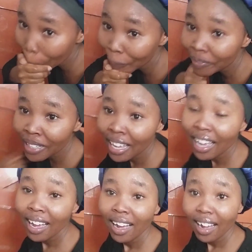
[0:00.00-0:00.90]

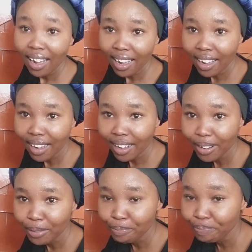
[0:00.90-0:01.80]

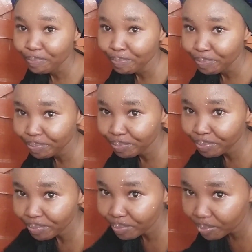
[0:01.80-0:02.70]

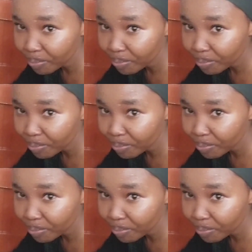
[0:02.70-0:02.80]
Nothing is said.